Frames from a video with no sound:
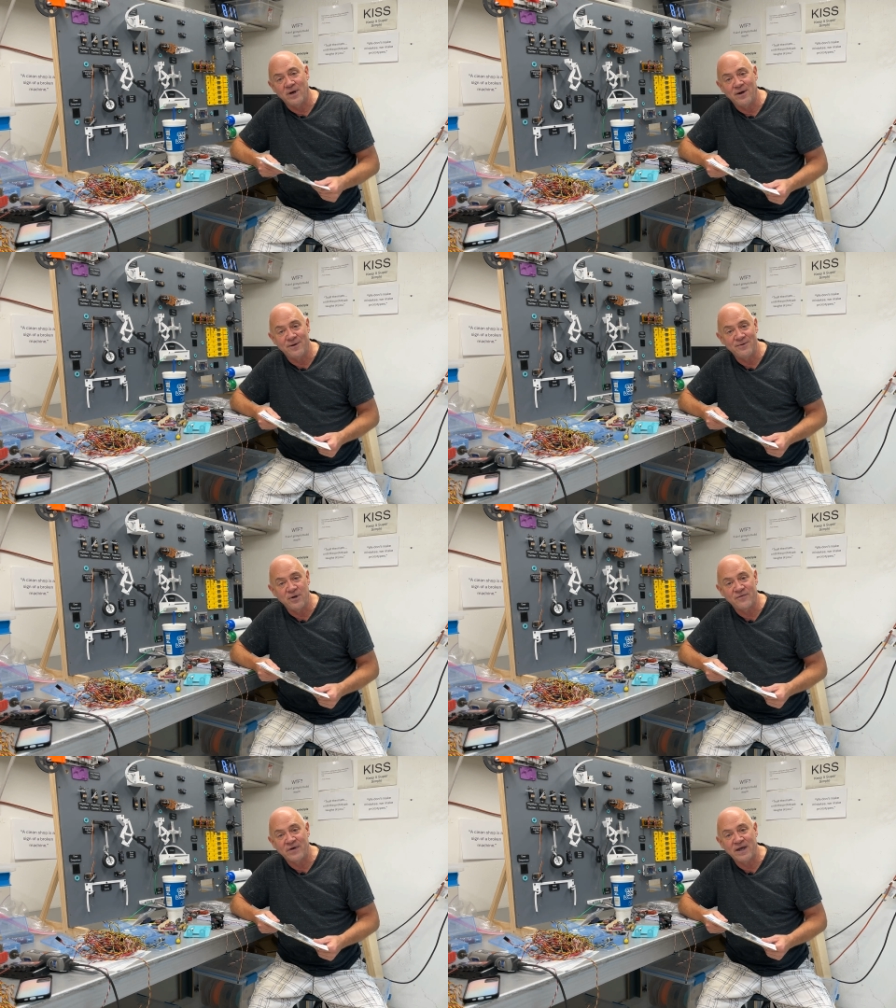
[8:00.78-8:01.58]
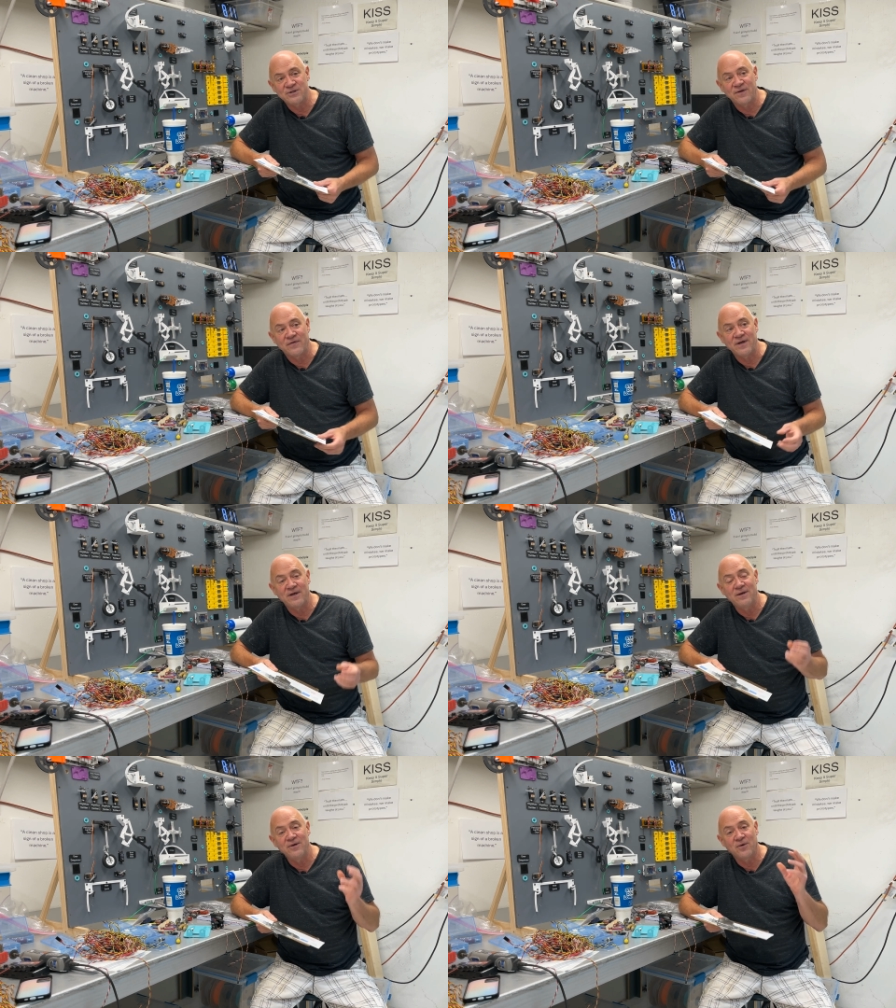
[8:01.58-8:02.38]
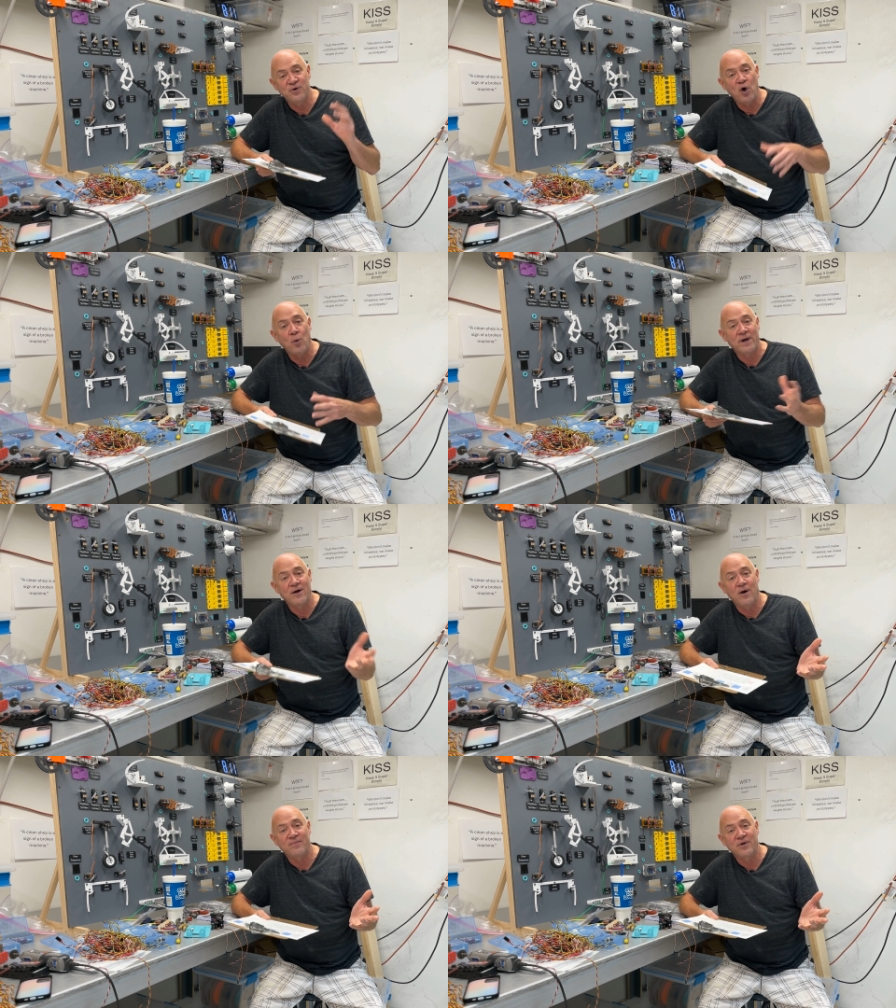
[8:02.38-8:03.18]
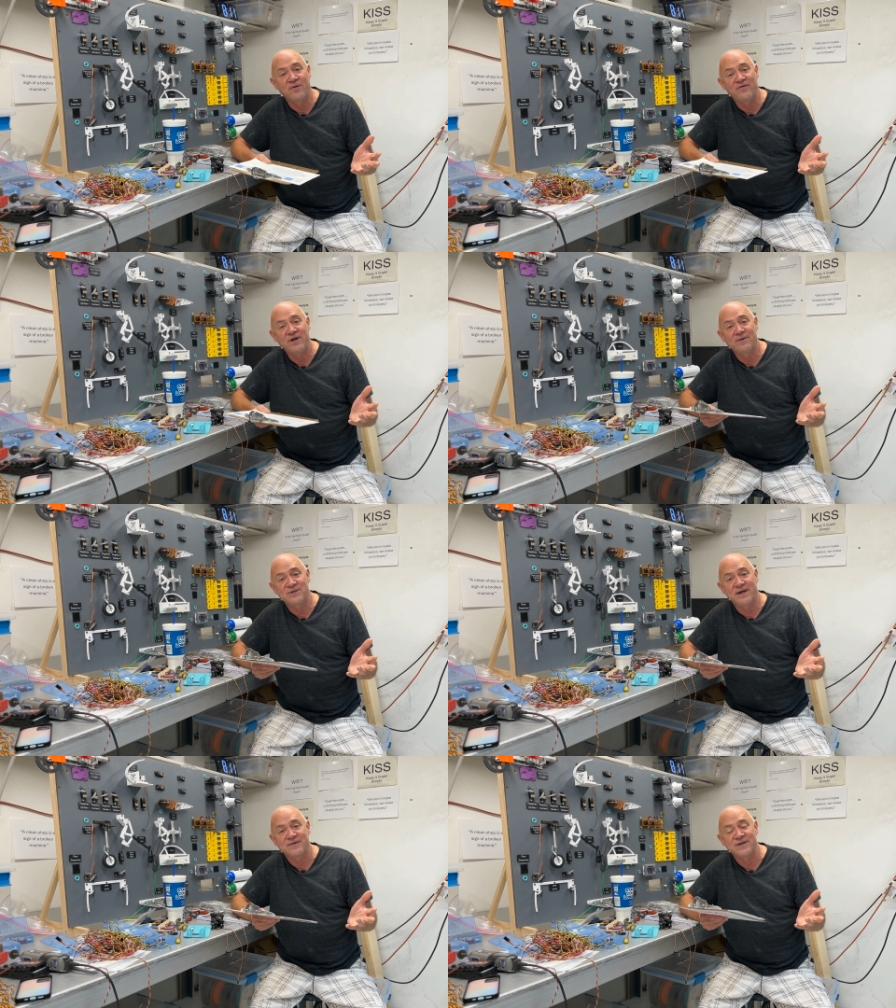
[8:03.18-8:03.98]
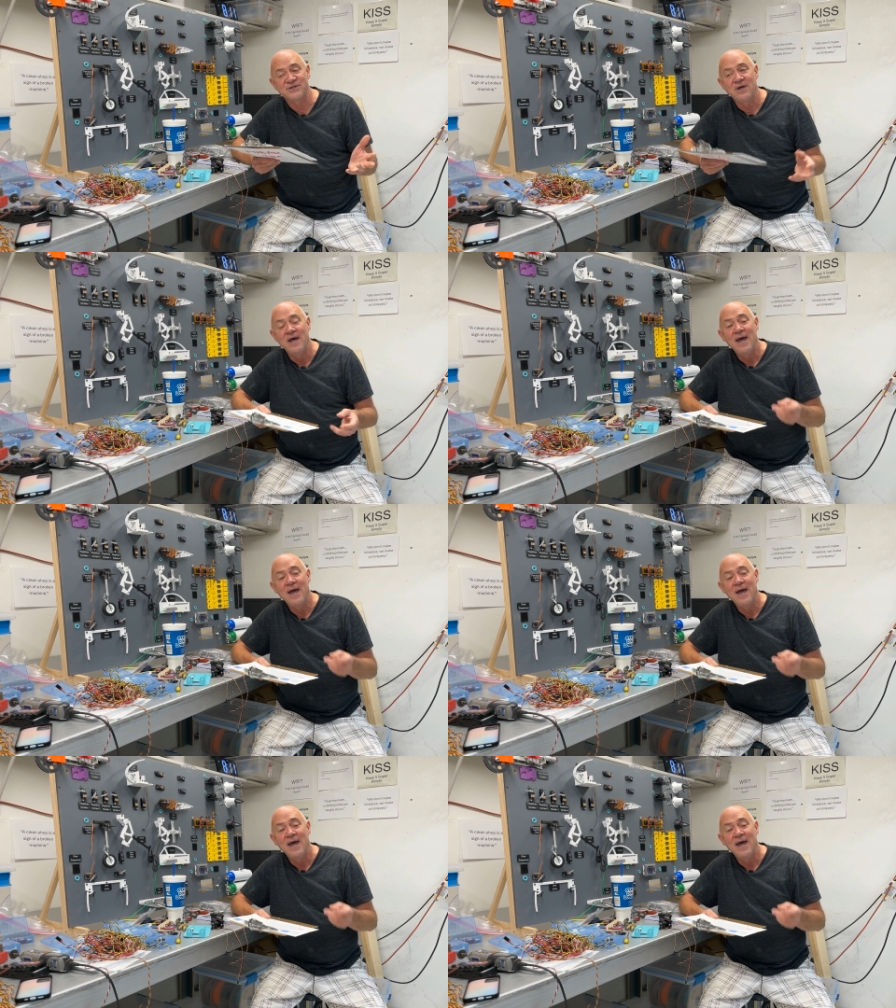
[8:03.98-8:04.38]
uh, notification thing, you'll know when I upload videos like this.